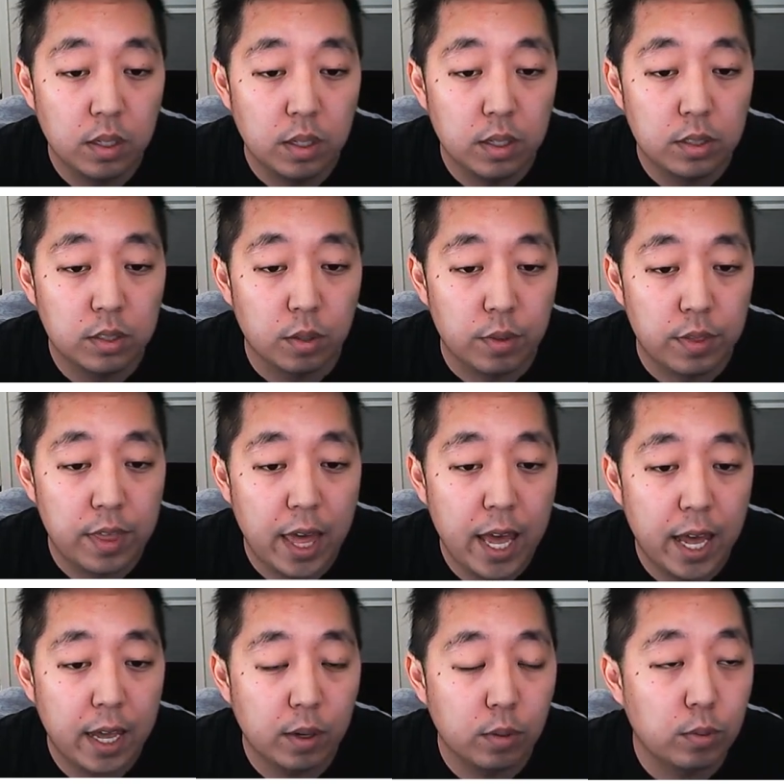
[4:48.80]
So
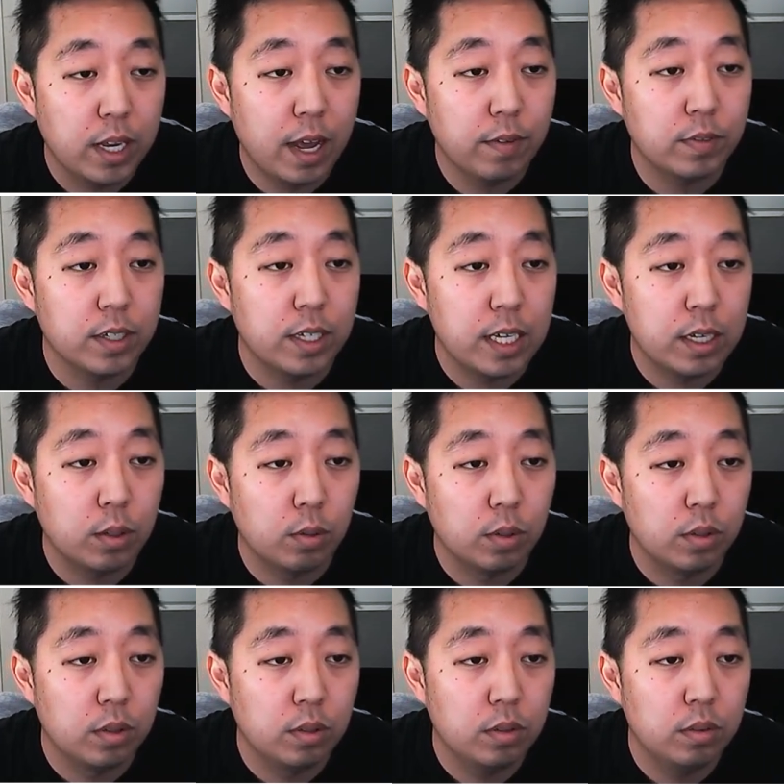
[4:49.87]
that would have to
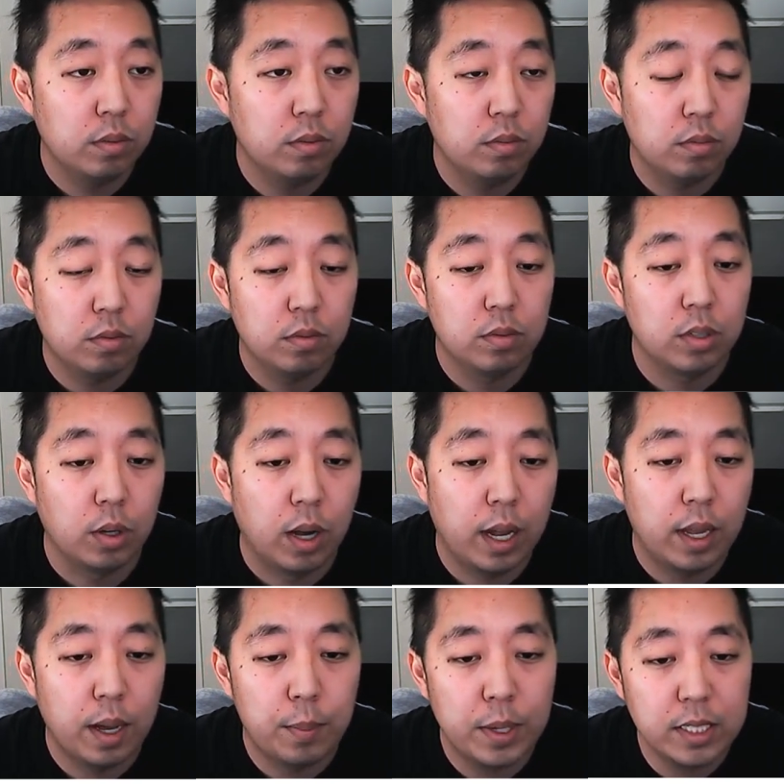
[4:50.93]
equal... So I,
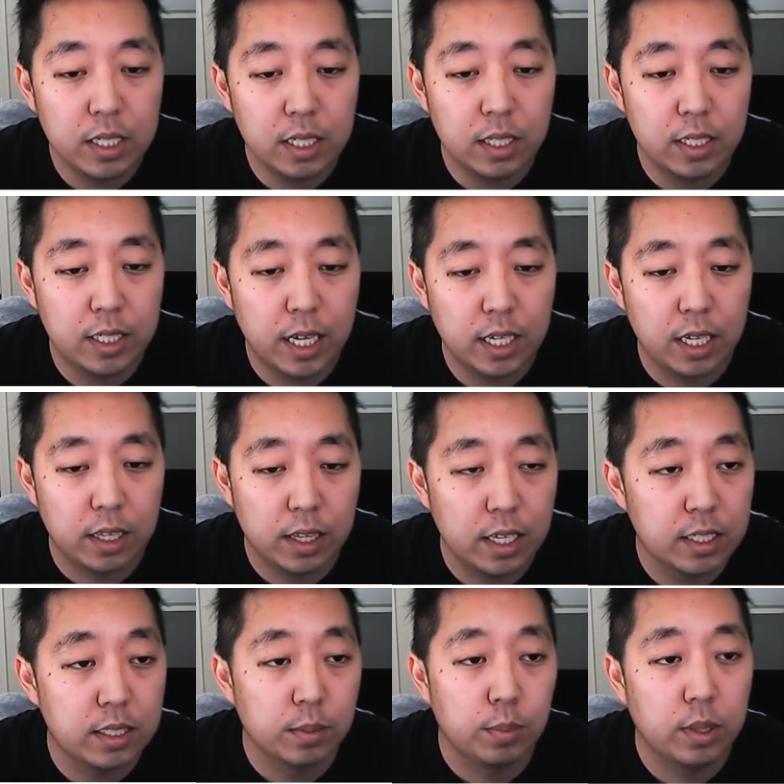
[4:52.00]
I'm basically taking
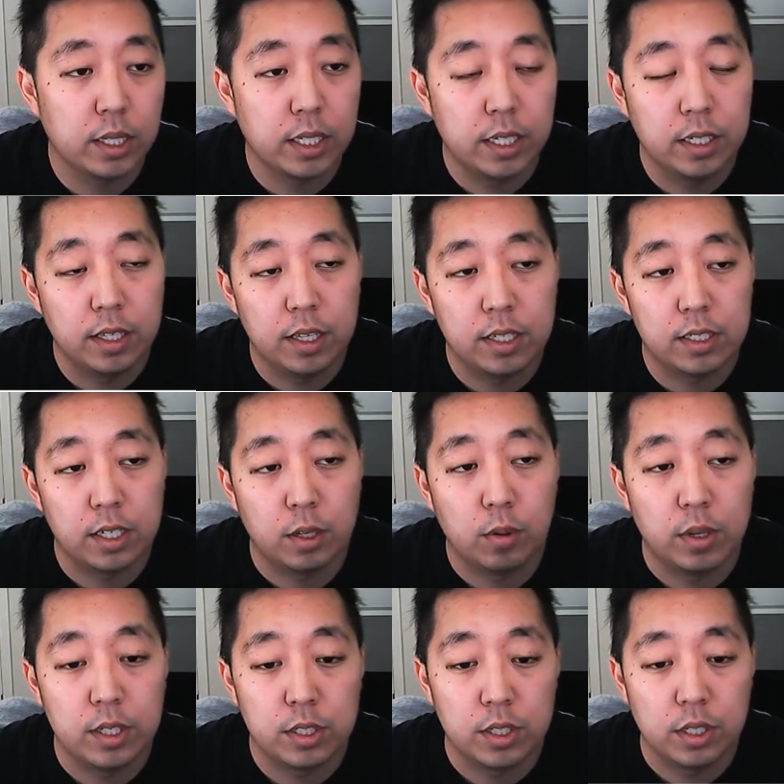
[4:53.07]
this and plugging into this
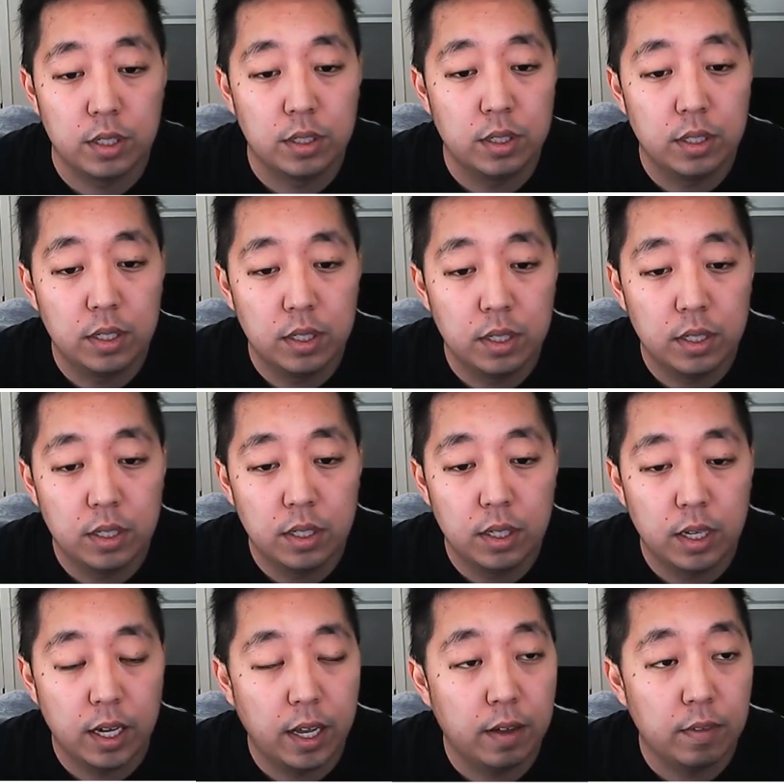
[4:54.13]
equation.
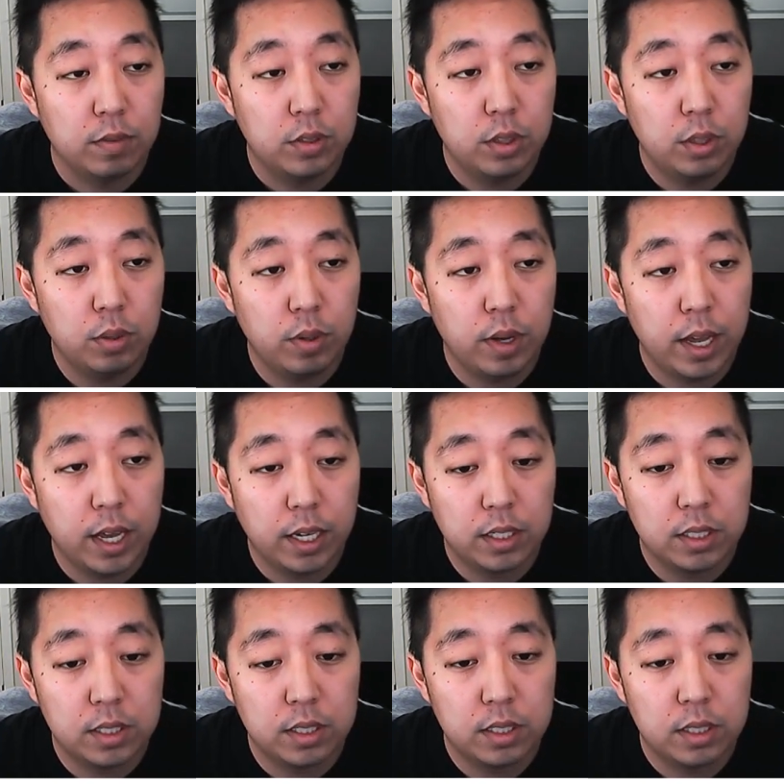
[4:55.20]
I have
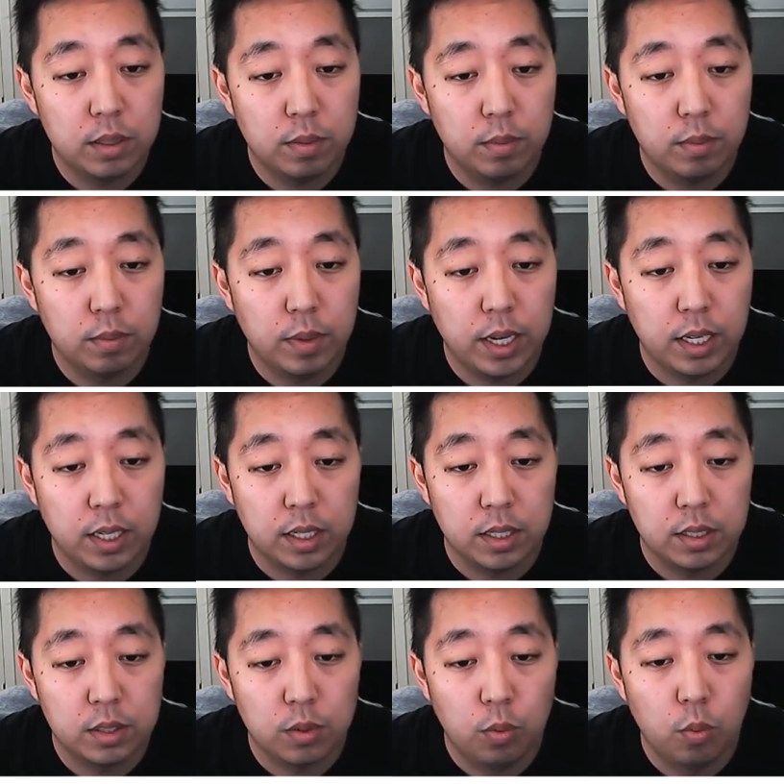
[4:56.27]
2x
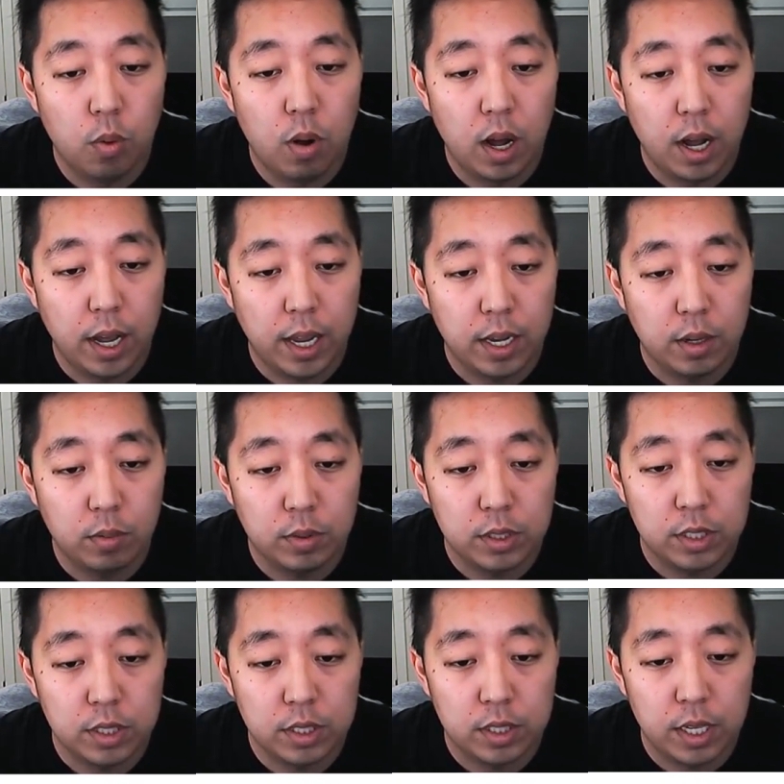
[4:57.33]
minus y,
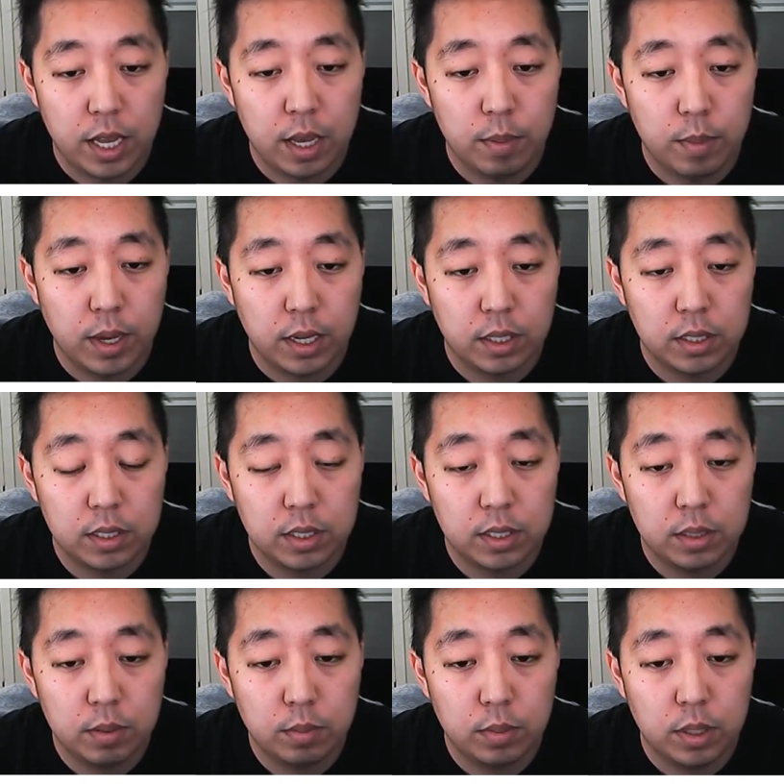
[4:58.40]
which is mx
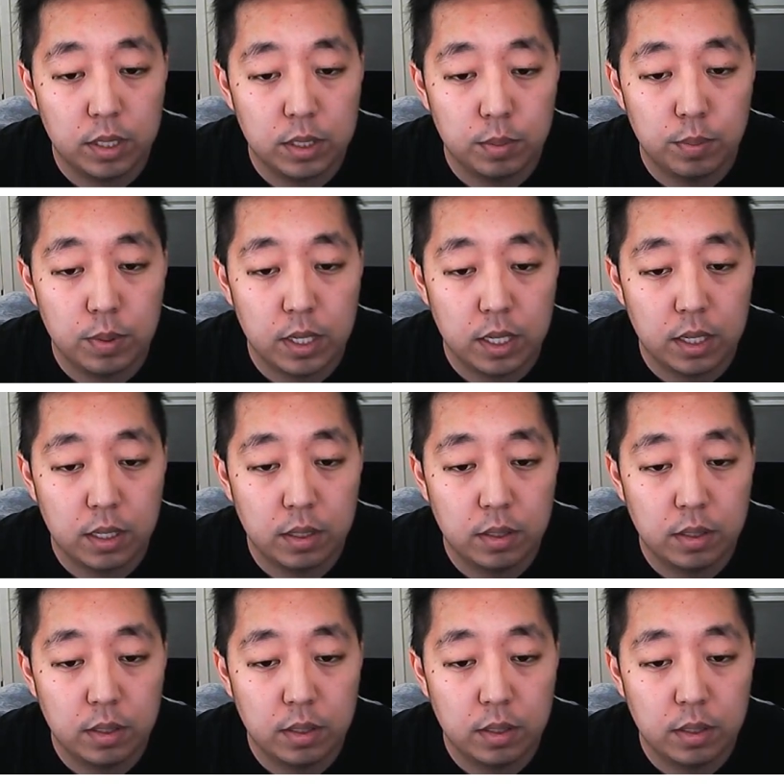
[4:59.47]
plus b.